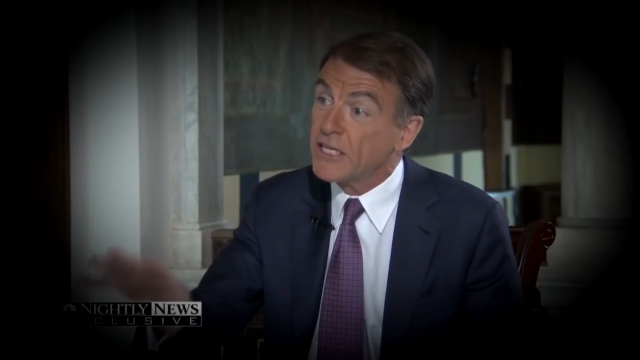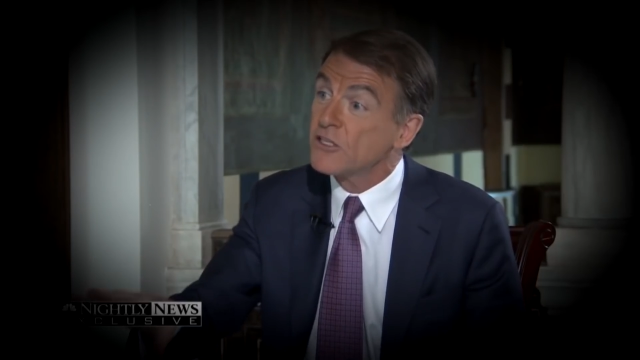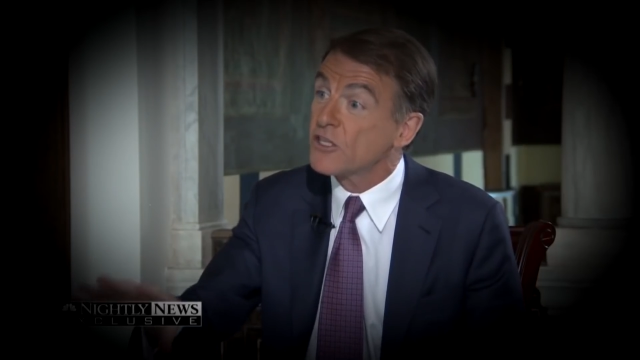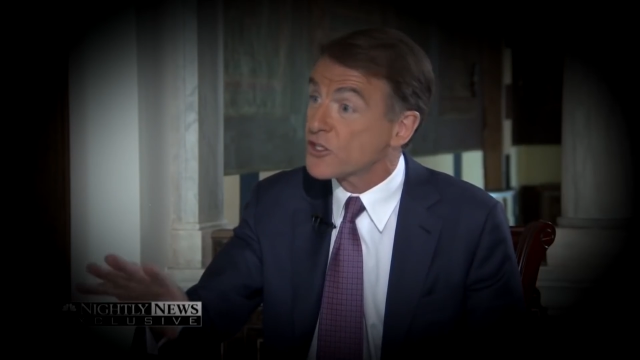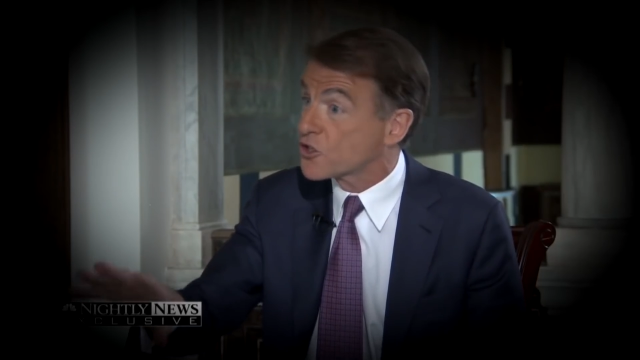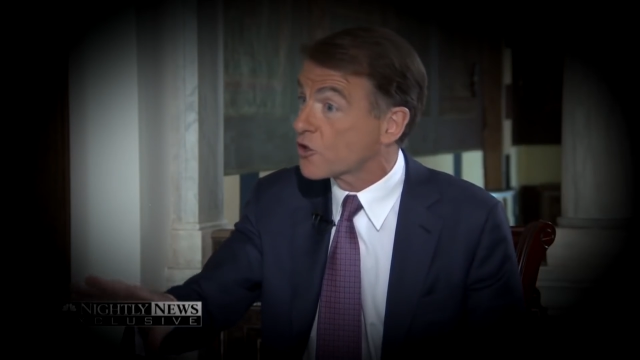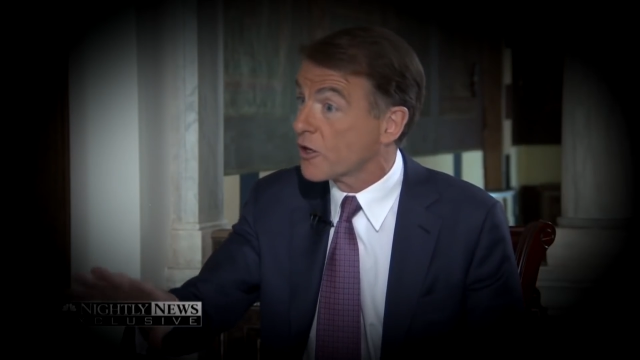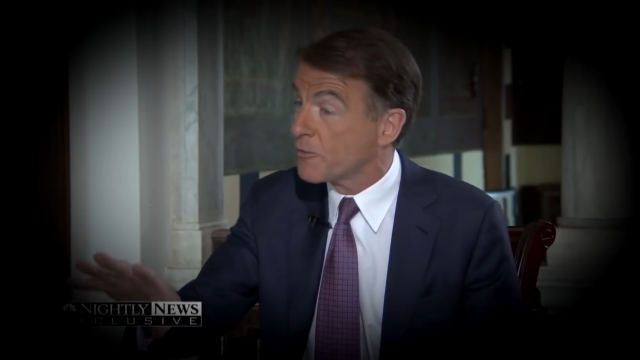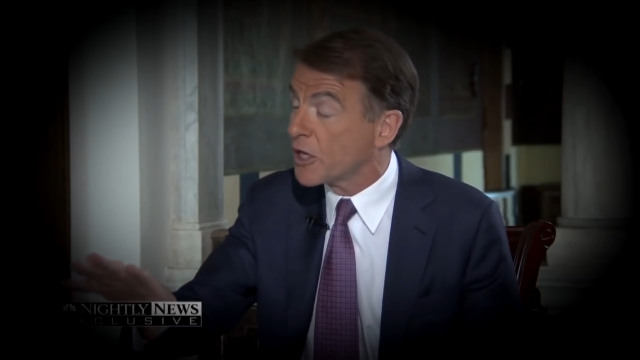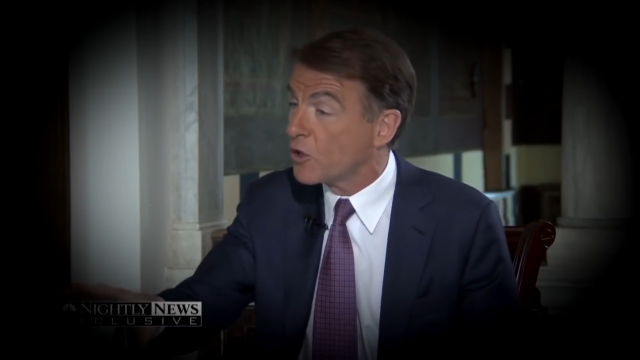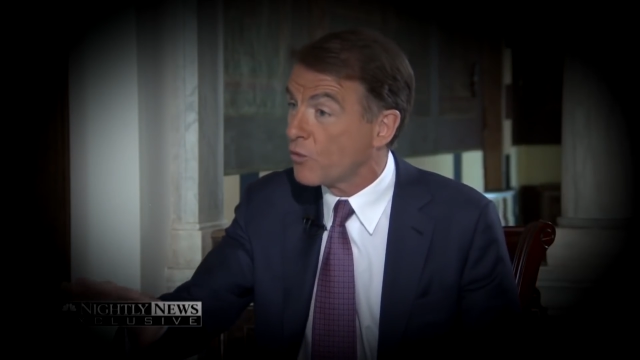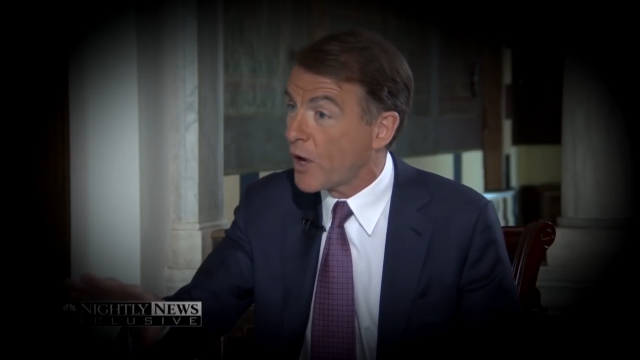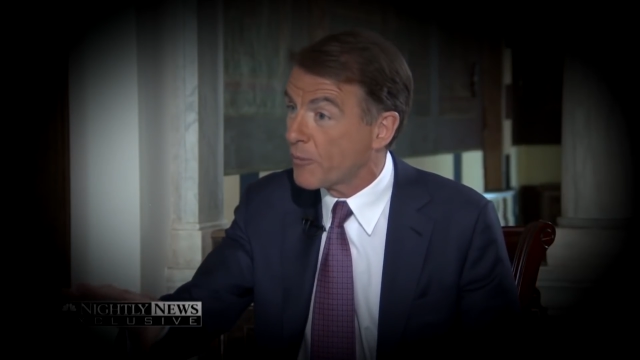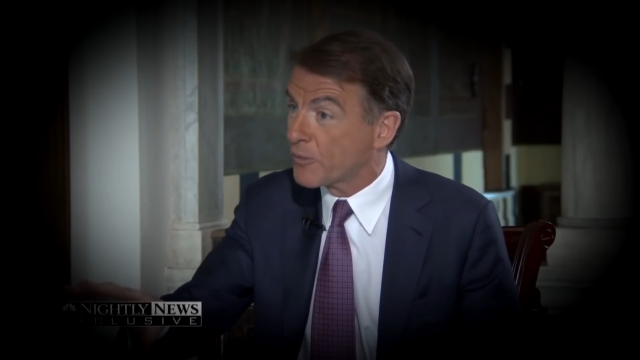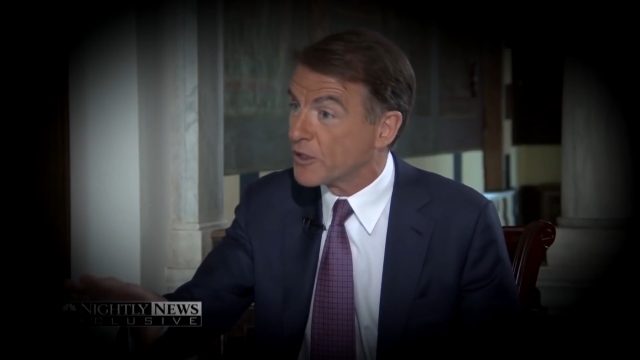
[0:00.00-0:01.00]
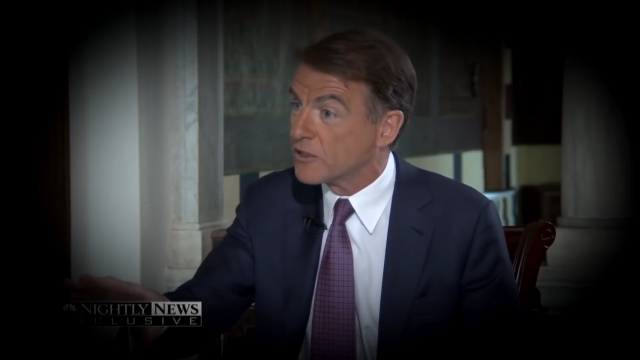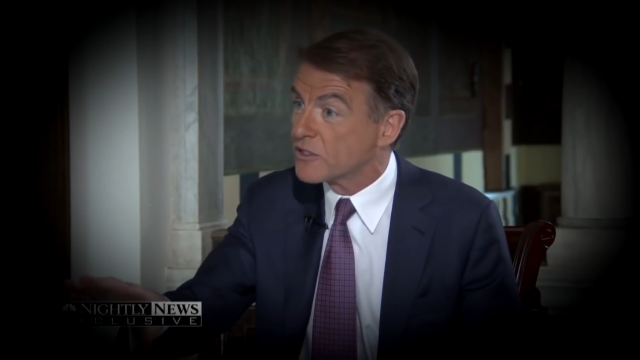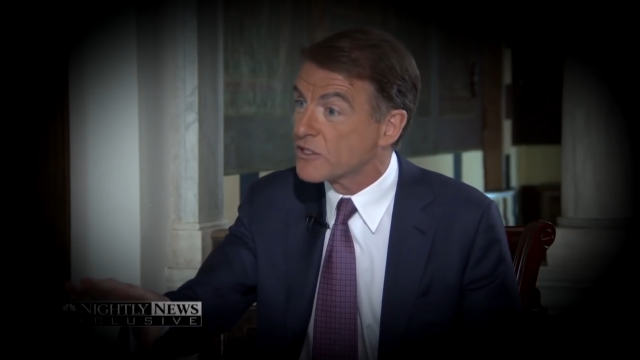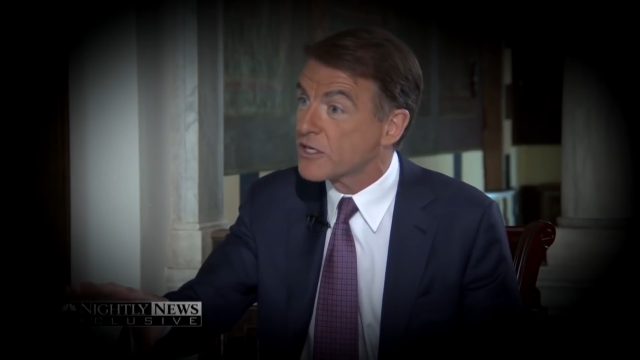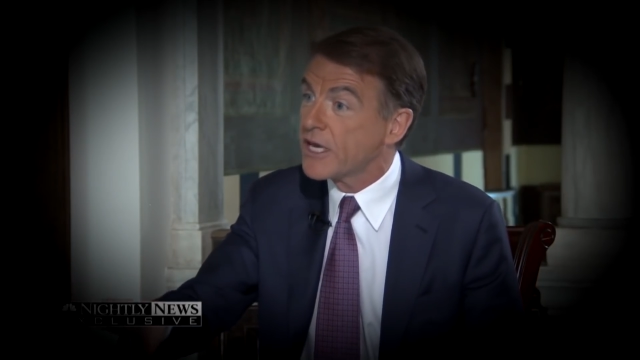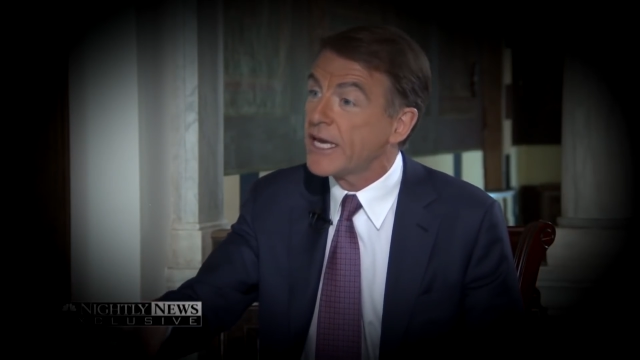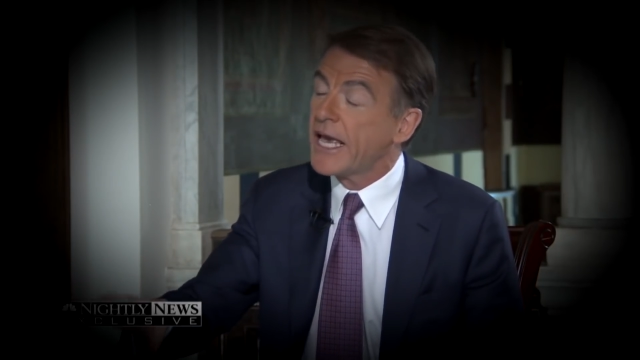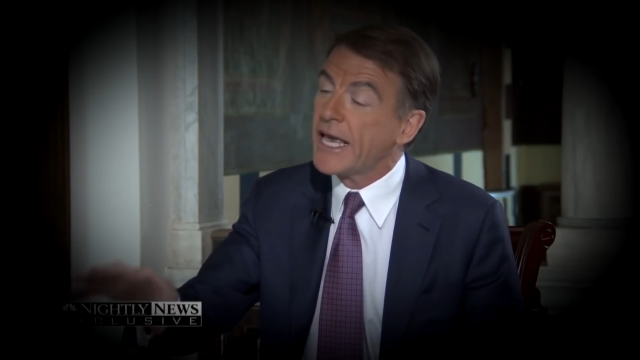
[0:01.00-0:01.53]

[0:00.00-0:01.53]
indiscriminate weapons